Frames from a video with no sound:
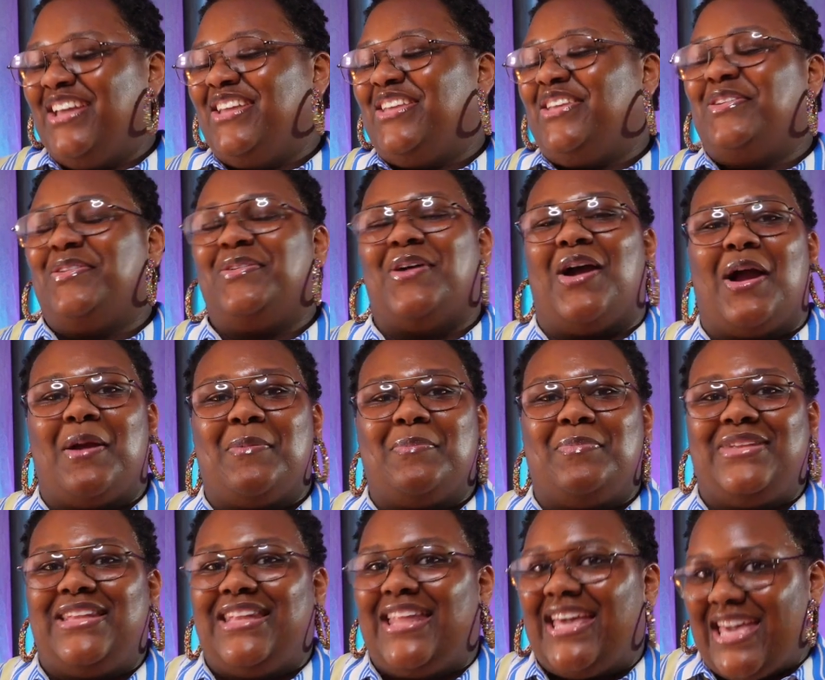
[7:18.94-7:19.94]
you are
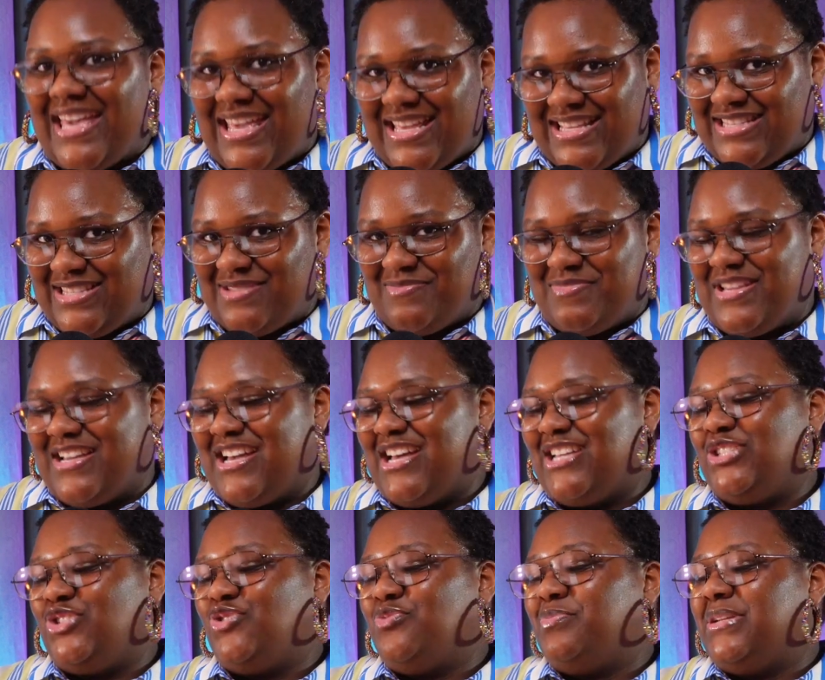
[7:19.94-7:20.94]
blessed
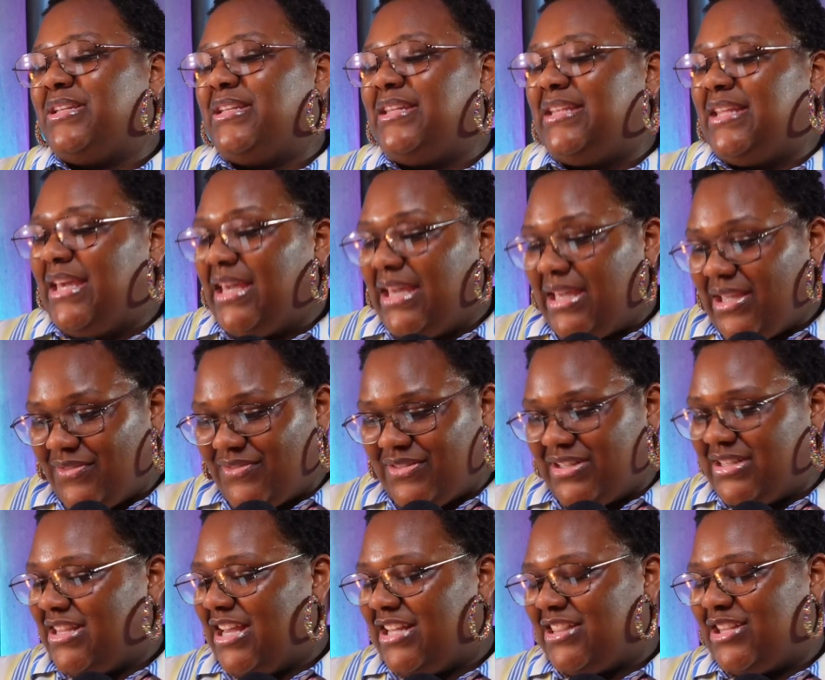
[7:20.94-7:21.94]
because you
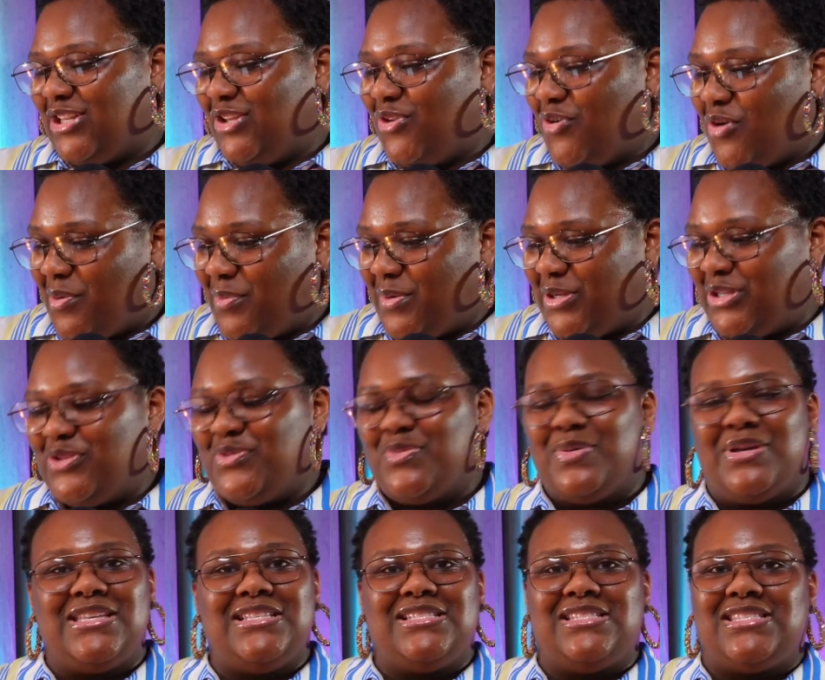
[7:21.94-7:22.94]
believed that the Lord would do
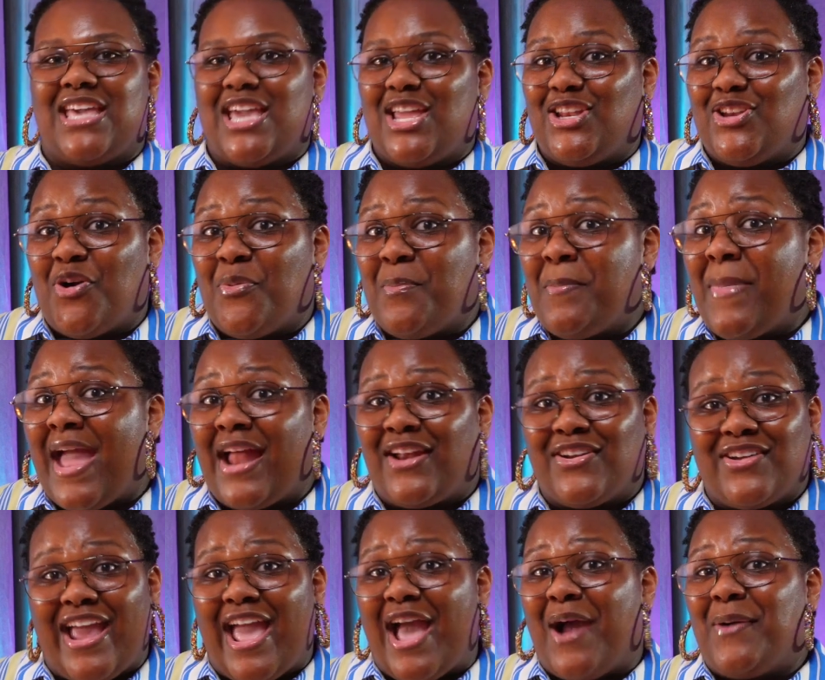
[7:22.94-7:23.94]
what he said, no
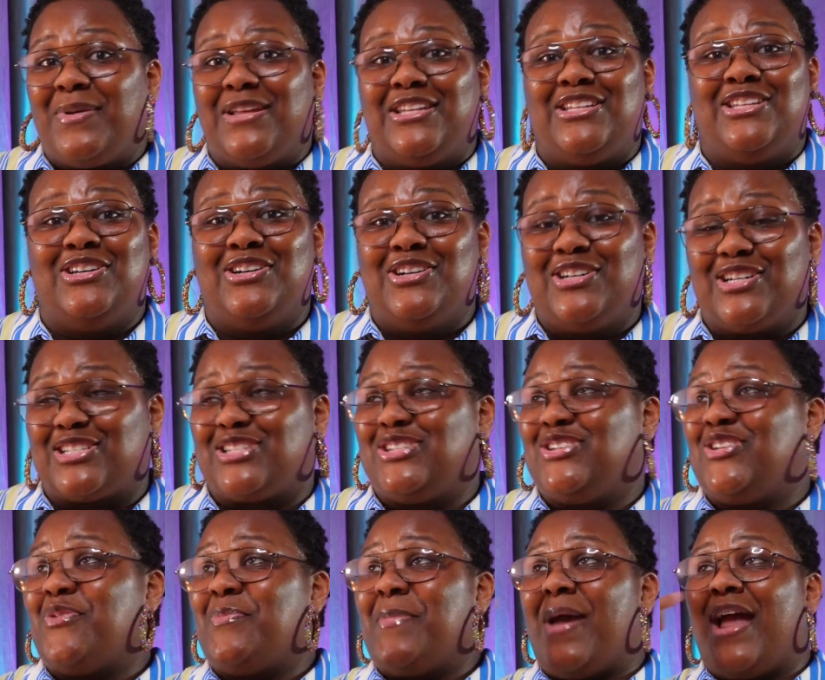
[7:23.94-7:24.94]
matter how it looked,
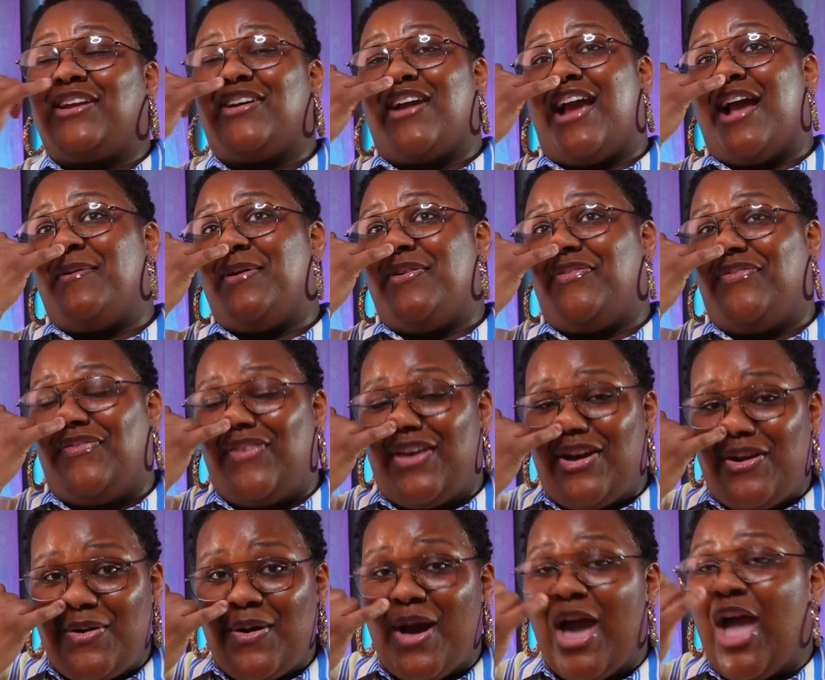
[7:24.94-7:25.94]
no matter how it
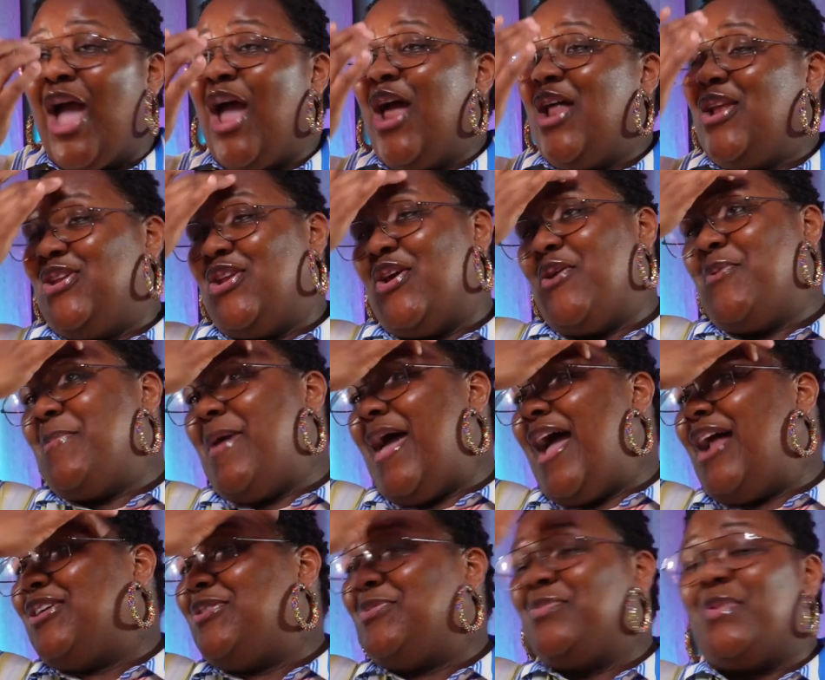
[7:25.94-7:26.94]
felt, no
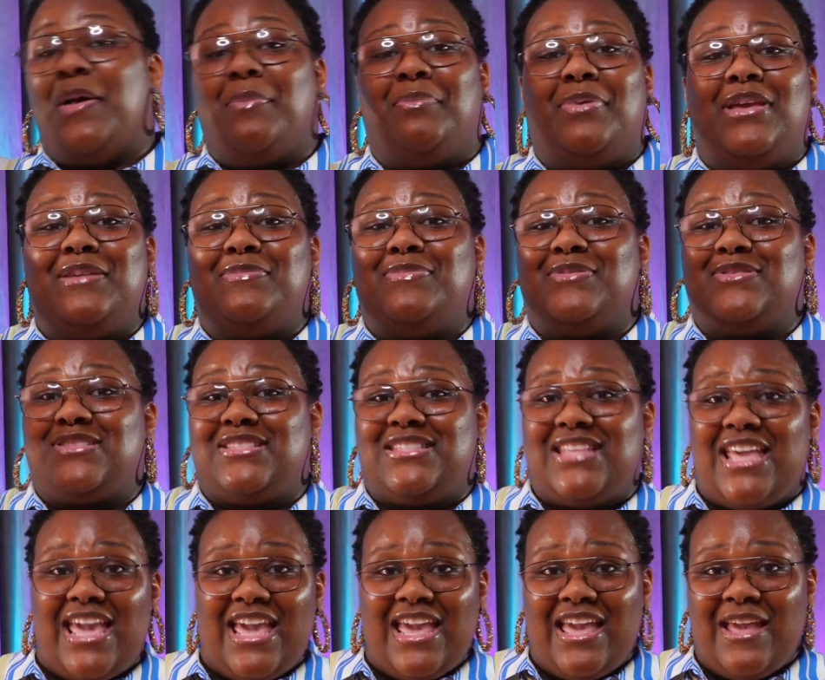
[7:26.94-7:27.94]
matter what people
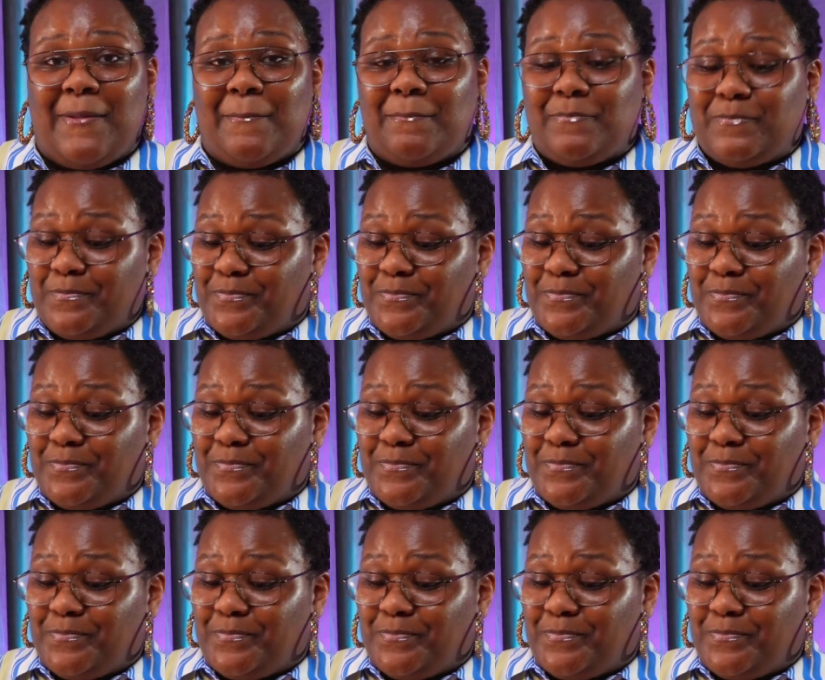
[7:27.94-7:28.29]
said.